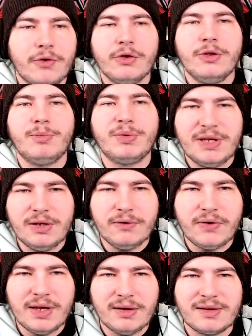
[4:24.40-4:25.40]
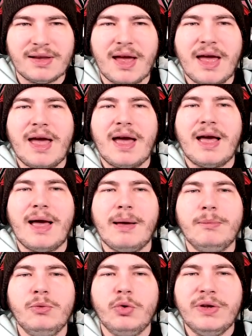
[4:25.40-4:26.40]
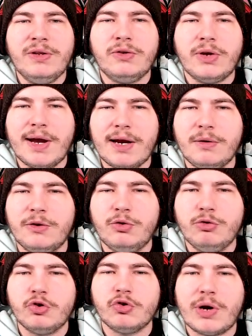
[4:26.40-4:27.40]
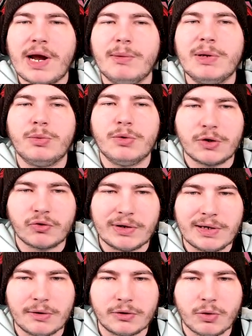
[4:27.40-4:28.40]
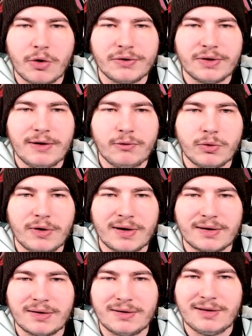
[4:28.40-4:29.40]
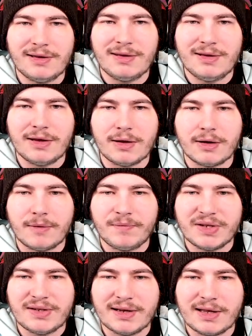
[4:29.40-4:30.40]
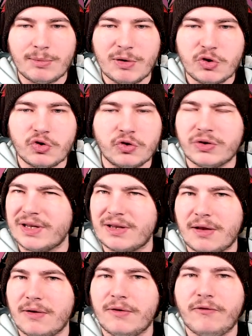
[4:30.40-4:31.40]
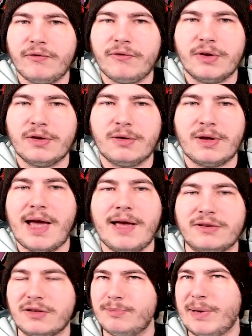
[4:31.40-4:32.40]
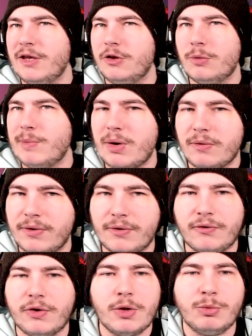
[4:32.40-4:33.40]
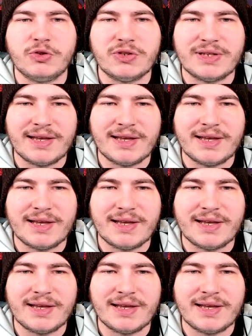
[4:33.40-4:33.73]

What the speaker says: the bleed effect, I'm not entirely too sure how it works right now. So also, if you actually see the attack animation, just has a spike come out of the floor, which is, I